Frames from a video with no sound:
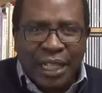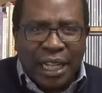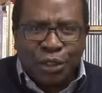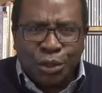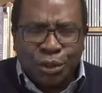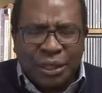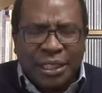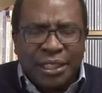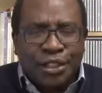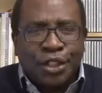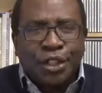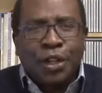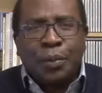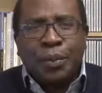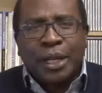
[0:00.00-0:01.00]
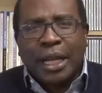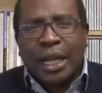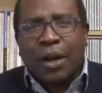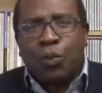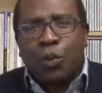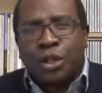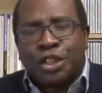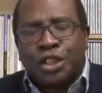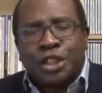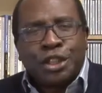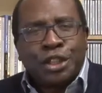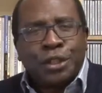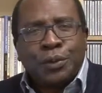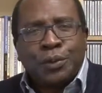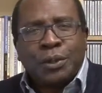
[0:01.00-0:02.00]
I should determine what to
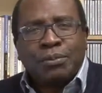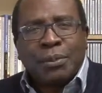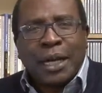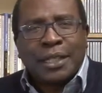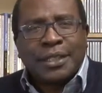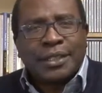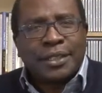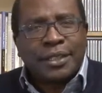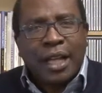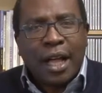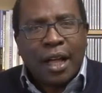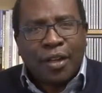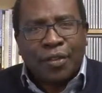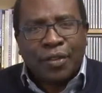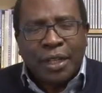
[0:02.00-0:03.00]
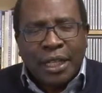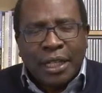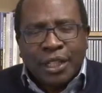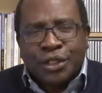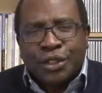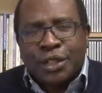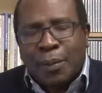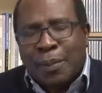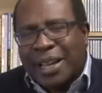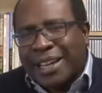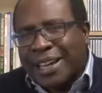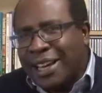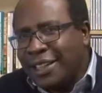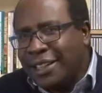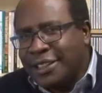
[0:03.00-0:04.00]
do with myself so that my
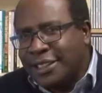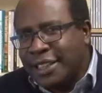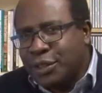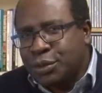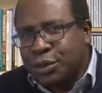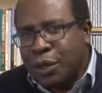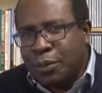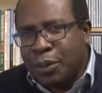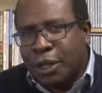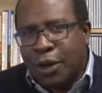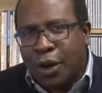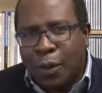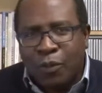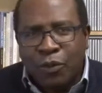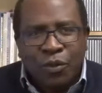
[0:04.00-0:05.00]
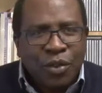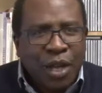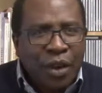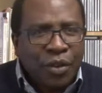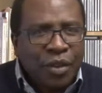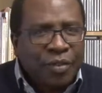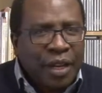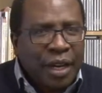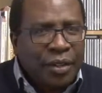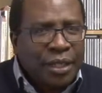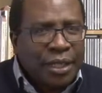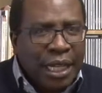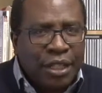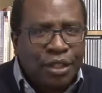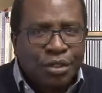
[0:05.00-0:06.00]
carelessness will not become very, very
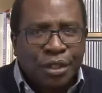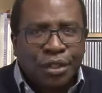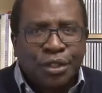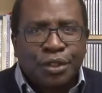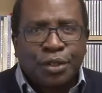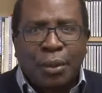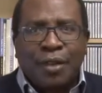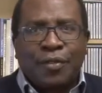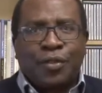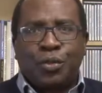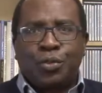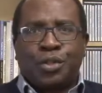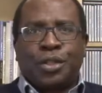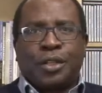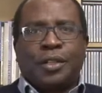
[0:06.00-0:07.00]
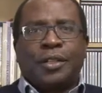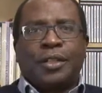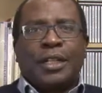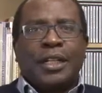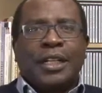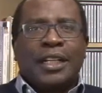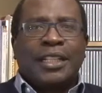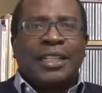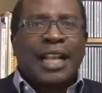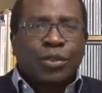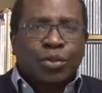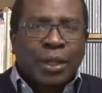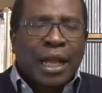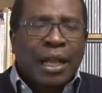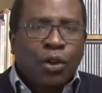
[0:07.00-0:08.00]
dangerous to my future.
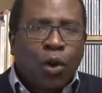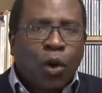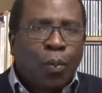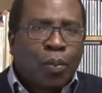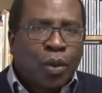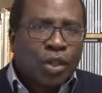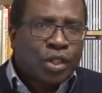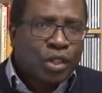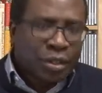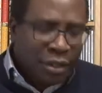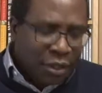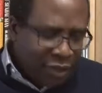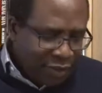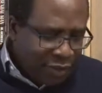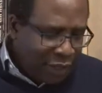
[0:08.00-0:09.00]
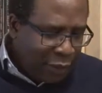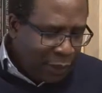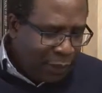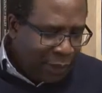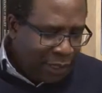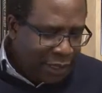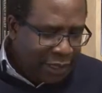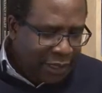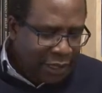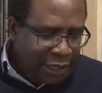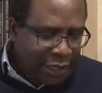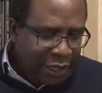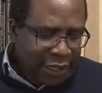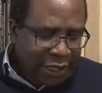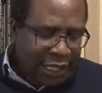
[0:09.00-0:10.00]
That's what I call personal development.
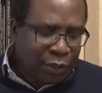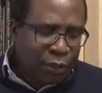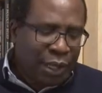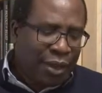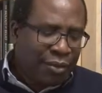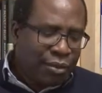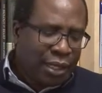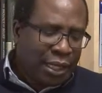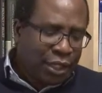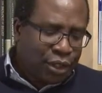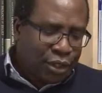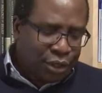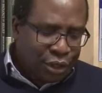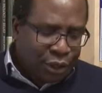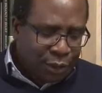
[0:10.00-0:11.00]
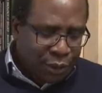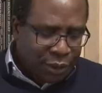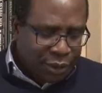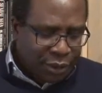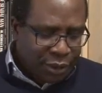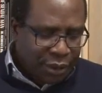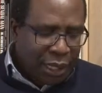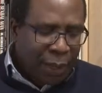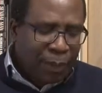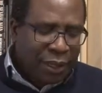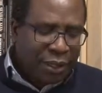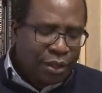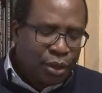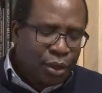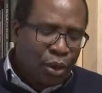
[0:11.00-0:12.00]
Then we have relationships. The
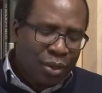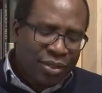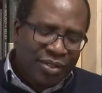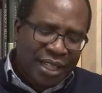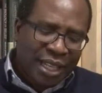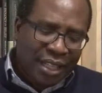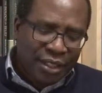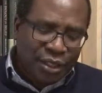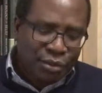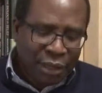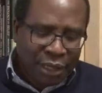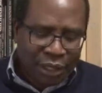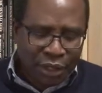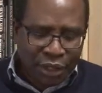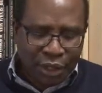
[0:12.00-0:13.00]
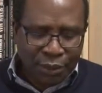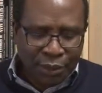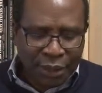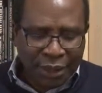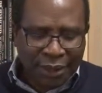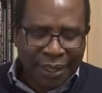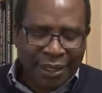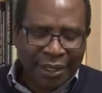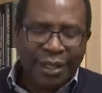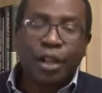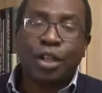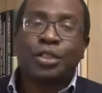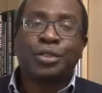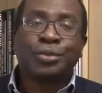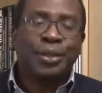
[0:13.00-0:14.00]
ability to cultivate healthy relationships and create a
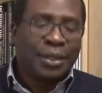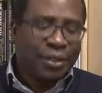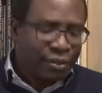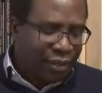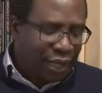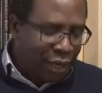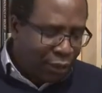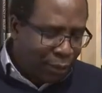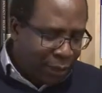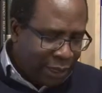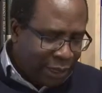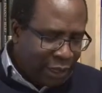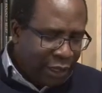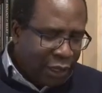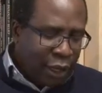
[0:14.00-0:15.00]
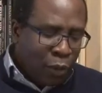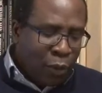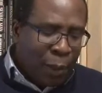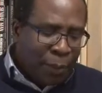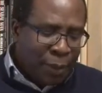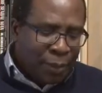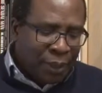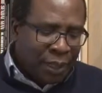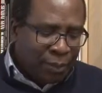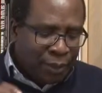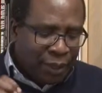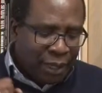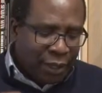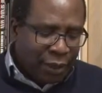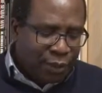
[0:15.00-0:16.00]
nurturing environment where people can
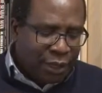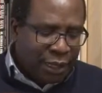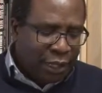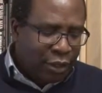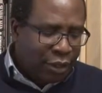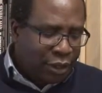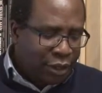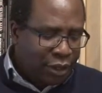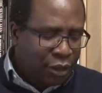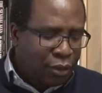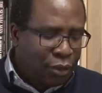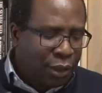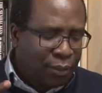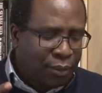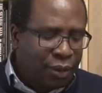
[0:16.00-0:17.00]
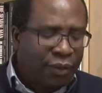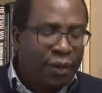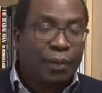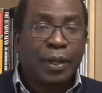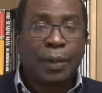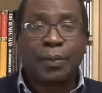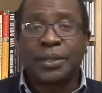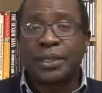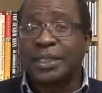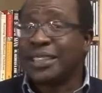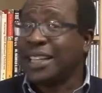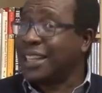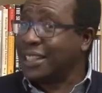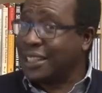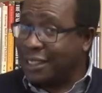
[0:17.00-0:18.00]
be helped and encouraged to grow and develop their potential.
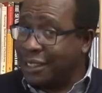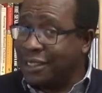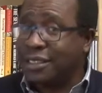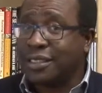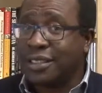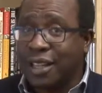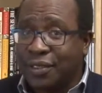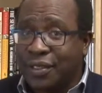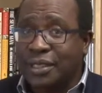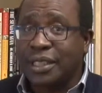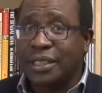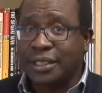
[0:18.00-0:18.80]
That in itself is a